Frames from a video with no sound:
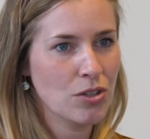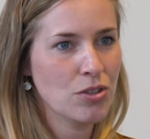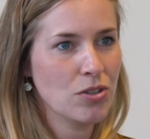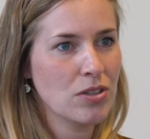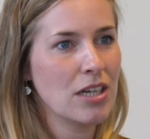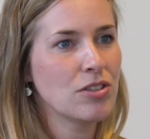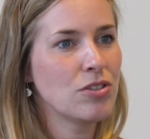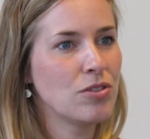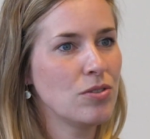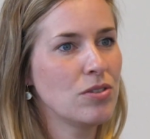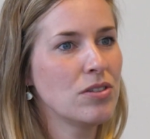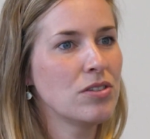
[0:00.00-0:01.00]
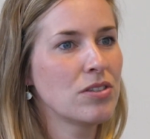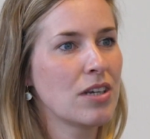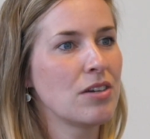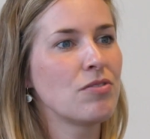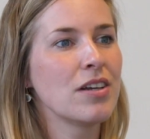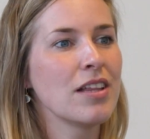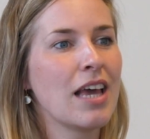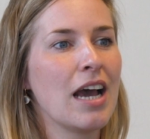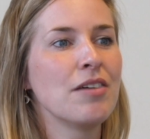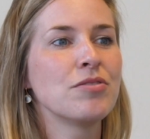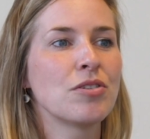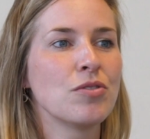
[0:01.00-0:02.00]
so that students can really
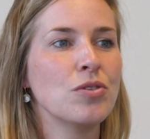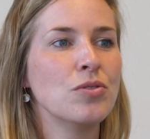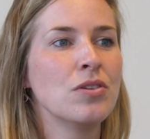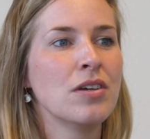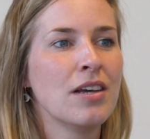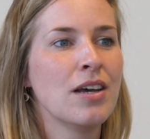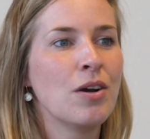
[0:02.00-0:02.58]
have their own